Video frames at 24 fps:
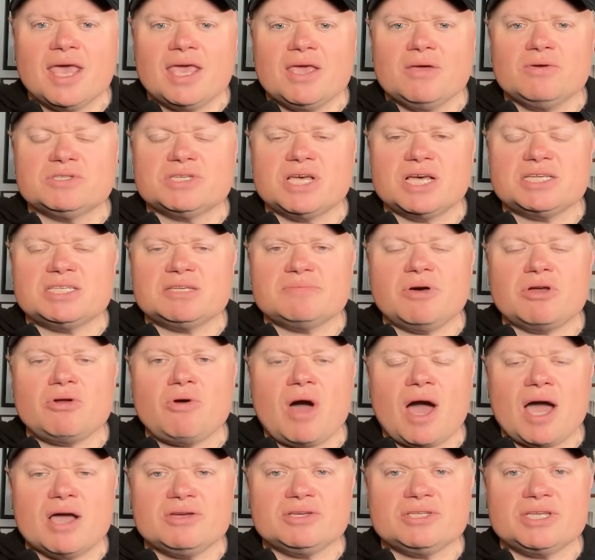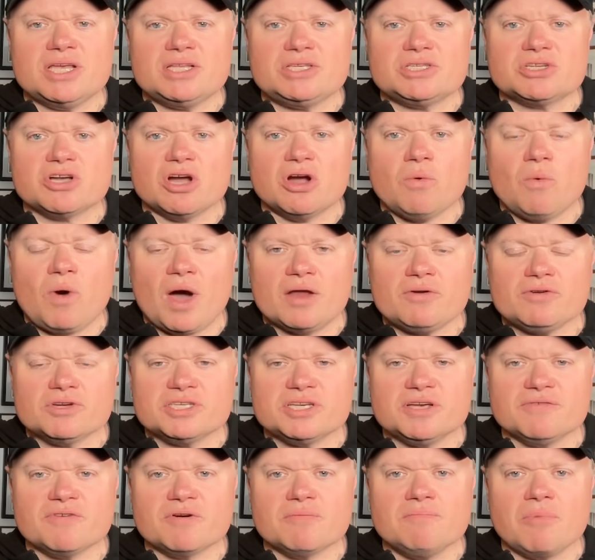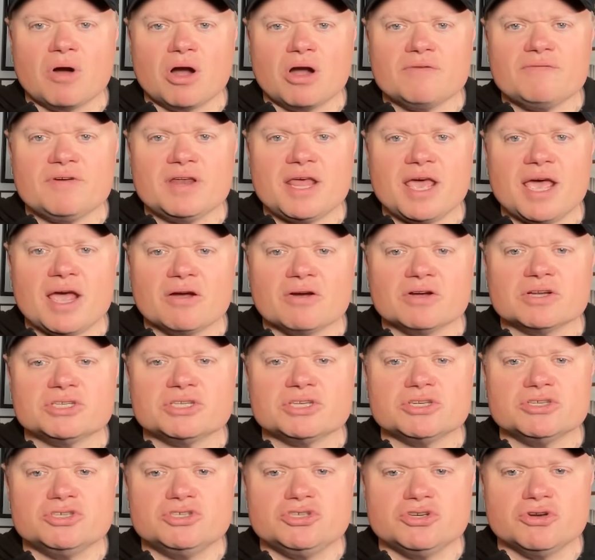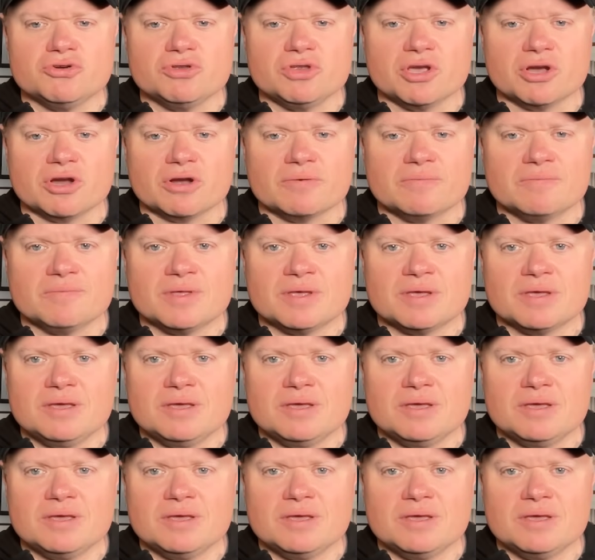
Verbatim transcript: He was asked about Ohio State star wide receiver Marvin Harrison Junior